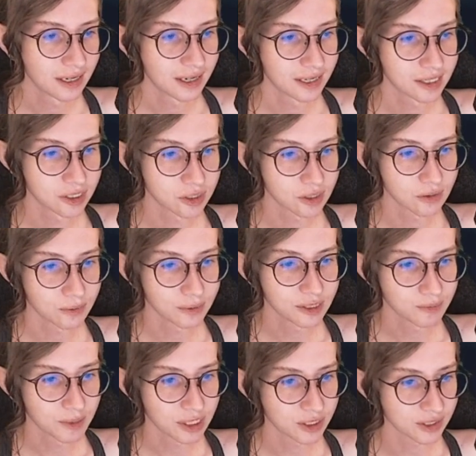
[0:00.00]
and saw three
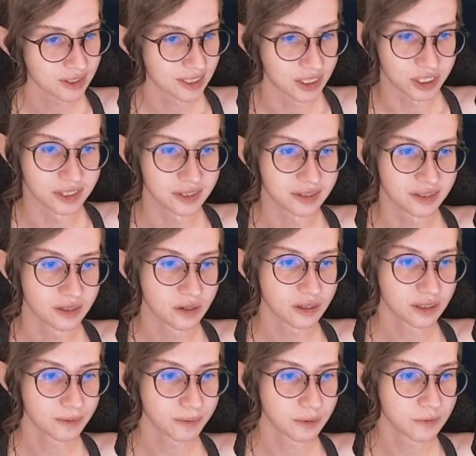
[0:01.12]
special sessions and all
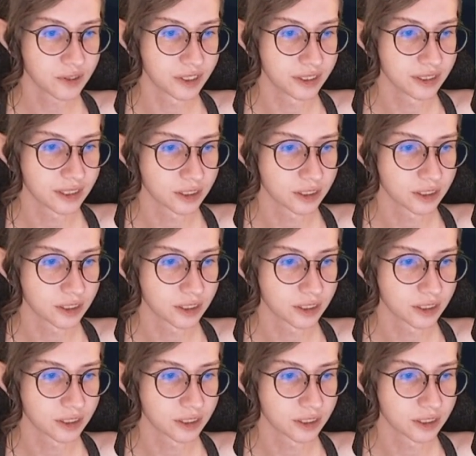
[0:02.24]
but one,